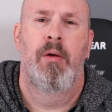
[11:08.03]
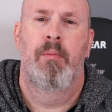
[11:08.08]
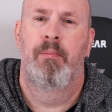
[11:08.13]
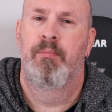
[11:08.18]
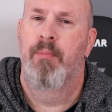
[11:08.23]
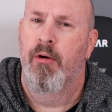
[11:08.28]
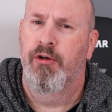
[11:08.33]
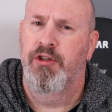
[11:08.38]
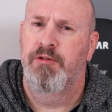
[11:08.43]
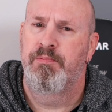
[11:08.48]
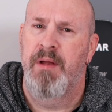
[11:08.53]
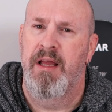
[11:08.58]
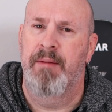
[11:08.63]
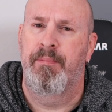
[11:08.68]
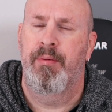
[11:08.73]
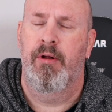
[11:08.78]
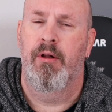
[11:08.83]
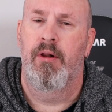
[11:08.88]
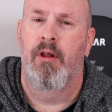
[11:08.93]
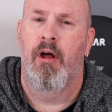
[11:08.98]
Most
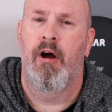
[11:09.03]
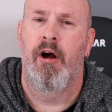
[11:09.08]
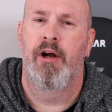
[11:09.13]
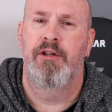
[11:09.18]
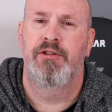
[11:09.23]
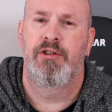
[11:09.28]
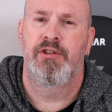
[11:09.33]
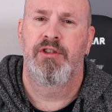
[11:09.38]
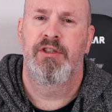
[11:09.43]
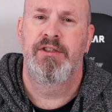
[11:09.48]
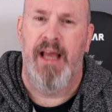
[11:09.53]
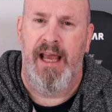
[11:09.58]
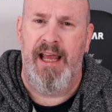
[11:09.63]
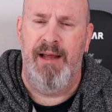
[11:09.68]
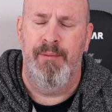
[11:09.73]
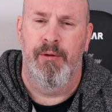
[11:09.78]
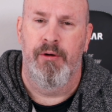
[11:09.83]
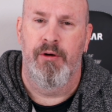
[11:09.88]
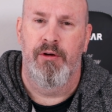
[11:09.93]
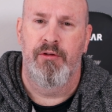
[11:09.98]
people are just
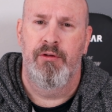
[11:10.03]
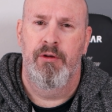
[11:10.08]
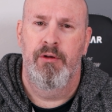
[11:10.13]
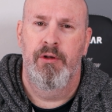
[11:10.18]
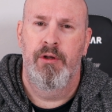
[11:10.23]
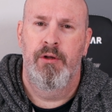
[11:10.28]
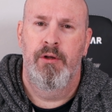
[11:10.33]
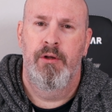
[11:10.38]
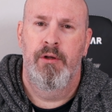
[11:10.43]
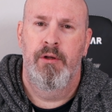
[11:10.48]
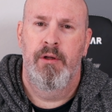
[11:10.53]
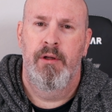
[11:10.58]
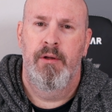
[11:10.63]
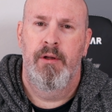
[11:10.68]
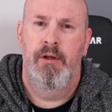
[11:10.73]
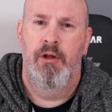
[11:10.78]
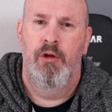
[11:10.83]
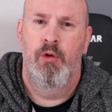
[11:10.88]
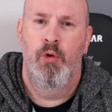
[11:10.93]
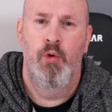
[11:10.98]
gamers
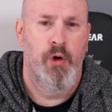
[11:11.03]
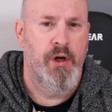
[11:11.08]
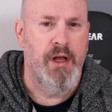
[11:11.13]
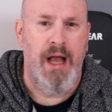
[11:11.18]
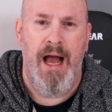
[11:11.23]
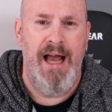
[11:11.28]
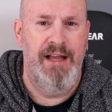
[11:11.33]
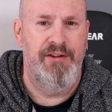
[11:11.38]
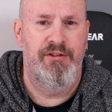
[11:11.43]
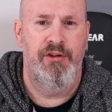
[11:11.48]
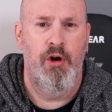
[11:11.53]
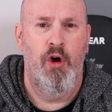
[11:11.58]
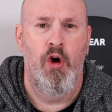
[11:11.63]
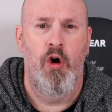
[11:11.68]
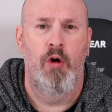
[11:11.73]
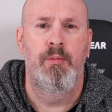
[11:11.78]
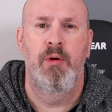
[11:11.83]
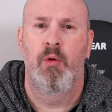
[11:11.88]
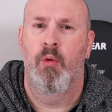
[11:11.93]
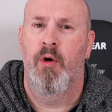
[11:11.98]
who are guys at
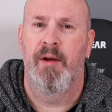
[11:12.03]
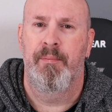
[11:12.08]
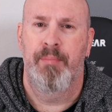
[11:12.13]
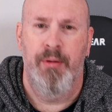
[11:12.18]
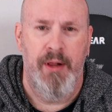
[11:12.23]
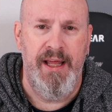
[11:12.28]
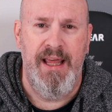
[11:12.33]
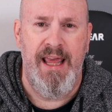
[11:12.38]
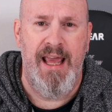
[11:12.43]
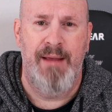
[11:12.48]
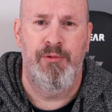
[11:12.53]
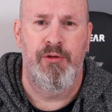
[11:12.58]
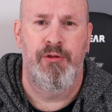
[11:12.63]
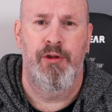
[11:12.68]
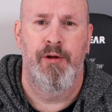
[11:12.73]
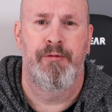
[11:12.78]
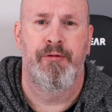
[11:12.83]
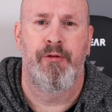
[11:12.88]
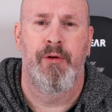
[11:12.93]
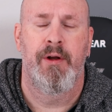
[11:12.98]
home who want to play games with
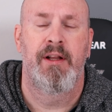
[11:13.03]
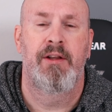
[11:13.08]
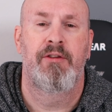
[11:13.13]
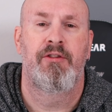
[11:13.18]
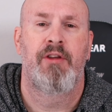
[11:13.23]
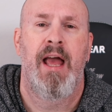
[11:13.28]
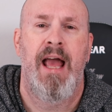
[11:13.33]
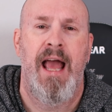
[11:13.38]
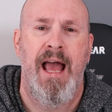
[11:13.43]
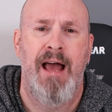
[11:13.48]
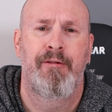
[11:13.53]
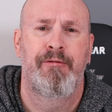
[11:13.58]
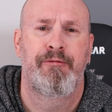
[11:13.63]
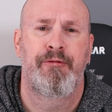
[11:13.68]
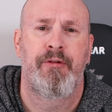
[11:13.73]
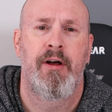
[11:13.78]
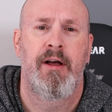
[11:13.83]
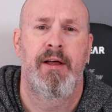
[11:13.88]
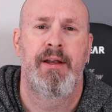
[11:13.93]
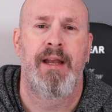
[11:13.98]
their friends, have
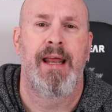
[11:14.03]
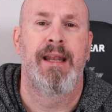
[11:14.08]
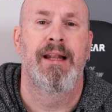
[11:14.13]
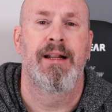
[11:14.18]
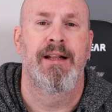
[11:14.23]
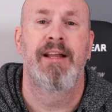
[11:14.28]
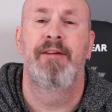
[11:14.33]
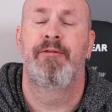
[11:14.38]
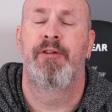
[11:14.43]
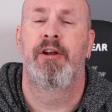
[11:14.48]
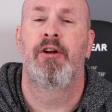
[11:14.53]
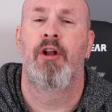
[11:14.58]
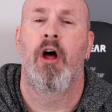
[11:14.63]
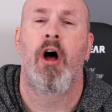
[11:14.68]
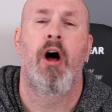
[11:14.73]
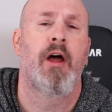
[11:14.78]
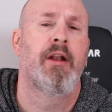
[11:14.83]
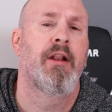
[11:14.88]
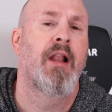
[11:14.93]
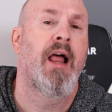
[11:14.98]
fun, and live in an
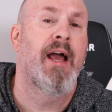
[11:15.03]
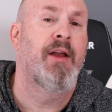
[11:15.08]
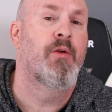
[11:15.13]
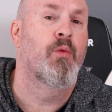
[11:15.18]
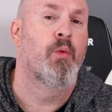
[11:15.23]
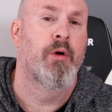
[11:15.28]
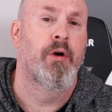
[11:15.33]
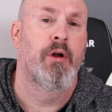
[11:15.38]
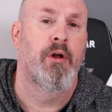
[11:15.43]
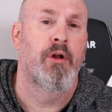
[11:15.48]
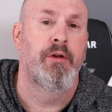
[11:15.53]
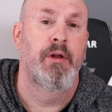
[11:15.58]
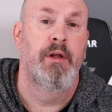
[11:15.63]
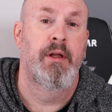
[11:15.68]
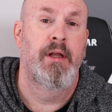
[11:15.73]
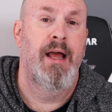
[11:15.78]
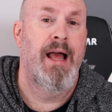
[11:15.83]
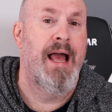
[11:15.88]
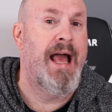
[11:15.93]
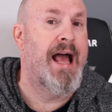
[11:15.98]
online world
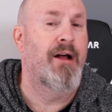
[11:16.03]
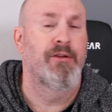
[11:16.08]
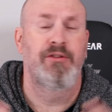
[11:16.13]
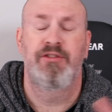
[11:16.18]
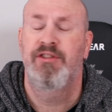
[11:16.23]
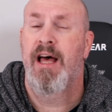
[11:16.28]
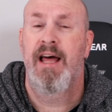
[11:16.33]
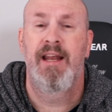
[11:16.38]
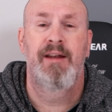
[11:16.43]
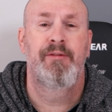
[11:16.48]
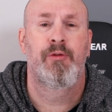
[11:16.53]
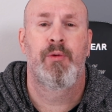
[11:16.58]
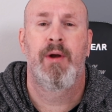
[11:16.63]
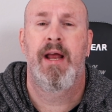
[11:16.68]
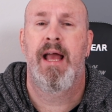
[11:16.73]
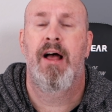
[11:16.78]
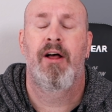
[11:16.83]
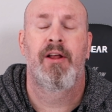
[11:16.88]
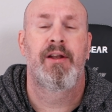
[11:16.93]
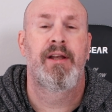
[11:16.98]
outside of
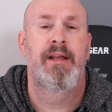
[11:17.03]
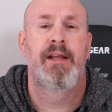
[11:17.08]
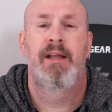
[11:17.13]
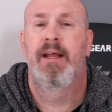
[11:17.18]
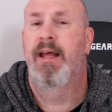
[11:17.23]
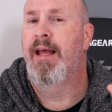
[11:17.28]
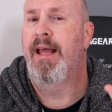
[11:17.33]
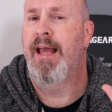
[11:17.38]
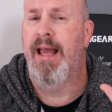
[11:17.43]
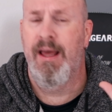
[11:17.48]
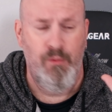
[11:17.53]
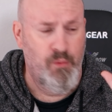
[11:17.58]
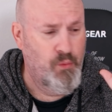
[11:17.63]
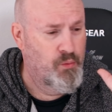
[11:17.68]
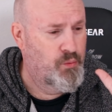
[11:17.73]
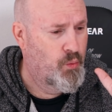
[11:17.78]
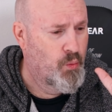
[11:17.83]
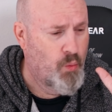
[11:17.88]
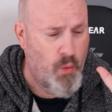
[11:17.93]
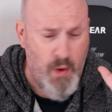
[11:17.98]
reality
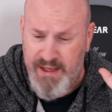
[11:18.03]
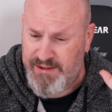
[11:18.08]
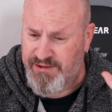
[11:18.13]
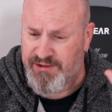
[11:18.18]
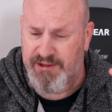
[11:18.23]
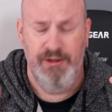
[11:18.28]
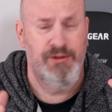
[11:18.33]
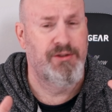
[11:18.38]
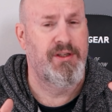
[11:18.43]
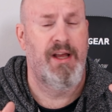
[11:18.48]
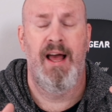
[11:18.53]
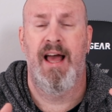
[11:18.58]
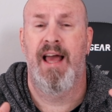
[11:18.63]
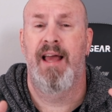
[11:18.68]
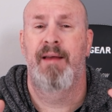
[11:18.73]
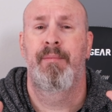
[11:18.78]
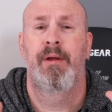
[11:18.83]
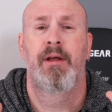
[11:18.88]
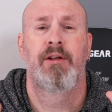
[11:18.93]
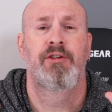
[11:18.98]
and waste their
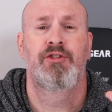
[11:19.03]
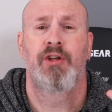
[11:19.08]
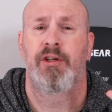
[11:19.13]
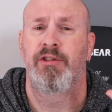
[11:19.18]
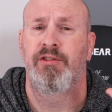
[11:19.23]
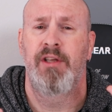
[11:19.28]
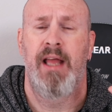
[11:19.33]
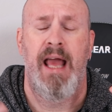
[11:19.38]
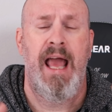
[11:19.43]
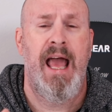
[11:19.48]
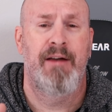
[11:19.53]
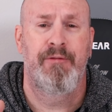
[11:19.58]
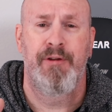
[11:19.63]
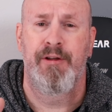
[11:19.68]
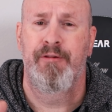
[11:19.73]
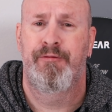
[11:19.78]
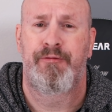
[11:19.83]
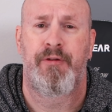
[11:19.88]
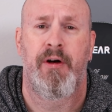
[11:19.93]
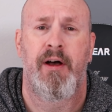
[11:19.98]
time just
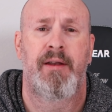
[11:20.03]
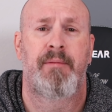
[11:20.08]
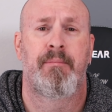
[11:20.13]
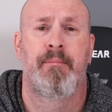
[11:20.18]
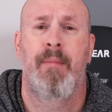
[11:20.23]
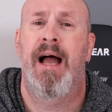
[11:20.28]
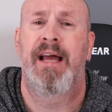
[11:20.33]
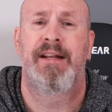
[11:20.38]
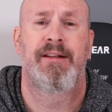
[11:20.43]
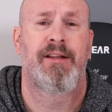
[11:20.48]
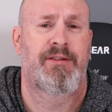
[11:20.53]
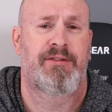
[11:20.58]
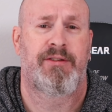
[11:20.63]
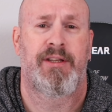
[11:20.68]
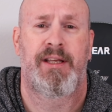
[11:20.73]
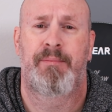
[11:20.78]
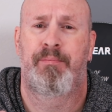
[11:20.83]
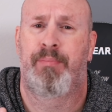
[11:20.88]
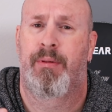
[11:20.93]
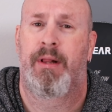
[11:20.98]
having fun
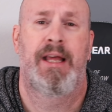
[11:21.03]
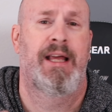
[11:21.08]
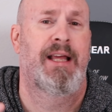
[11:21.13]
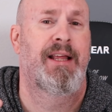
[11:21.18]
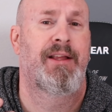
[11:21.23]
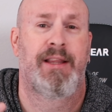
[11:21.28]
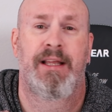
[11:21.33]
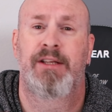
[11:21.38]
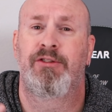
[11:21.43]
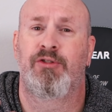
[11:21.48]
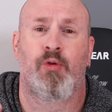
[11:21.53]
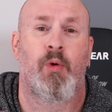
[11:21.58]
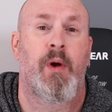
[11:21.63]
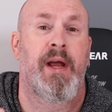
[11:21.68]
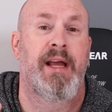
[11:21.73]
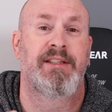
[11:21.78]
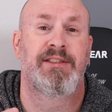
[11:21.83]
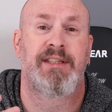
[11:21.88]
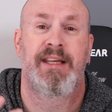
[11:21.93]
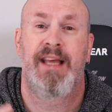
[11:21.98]
mindlessly playing these
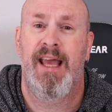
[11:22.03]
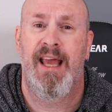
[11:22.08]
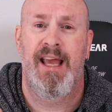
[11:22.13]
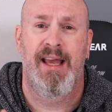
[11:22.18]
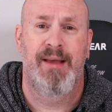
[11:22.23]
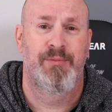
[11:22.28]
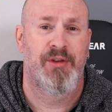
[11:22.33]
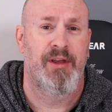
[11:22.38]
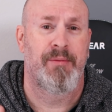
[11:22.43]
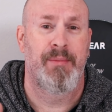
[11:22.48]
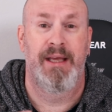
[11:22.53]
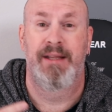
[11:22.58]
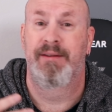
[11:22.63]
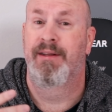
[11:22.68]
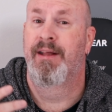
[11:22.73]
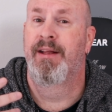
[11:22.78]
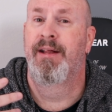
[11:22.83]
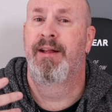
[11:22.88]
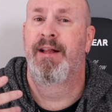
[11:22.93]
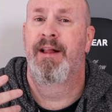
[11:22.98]
crazy games. I mean,
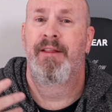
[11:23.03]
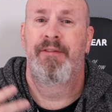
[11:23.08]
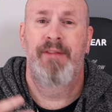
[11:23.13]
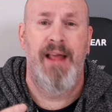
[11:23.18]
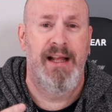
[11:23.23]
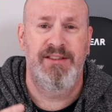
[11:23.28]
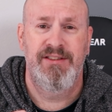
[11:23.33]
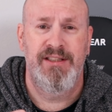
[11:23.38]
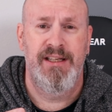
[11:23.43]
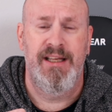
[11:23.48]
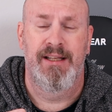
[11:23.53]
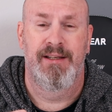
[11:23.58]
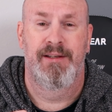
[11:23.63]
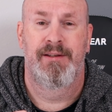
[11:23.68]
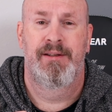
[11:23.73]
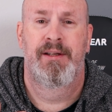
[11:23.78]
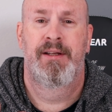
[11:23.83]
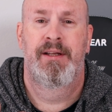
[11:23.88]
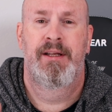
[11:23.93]
that's it.